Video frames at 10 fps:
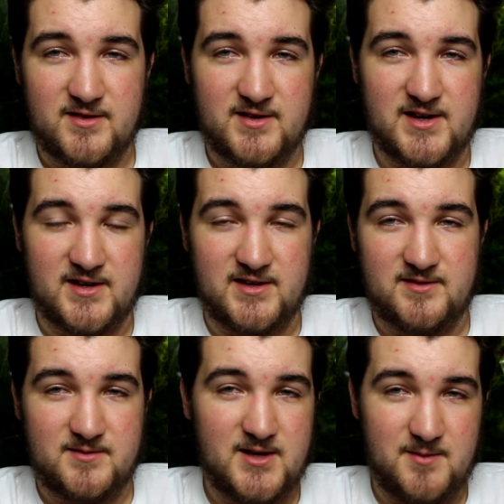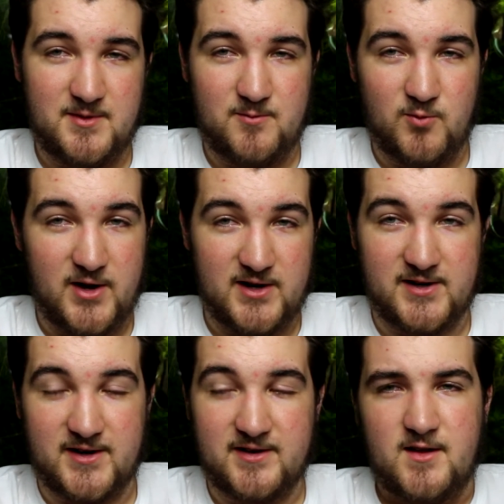kind of keep weight
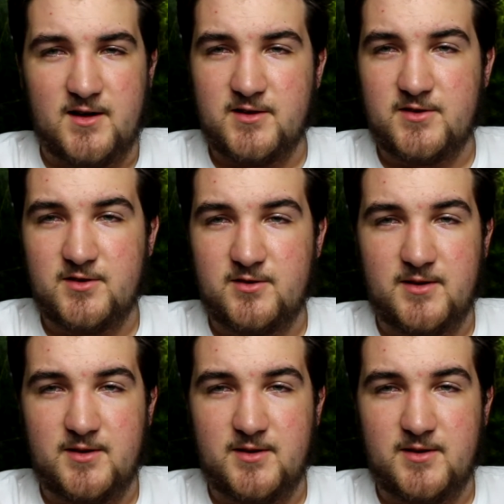on. Also,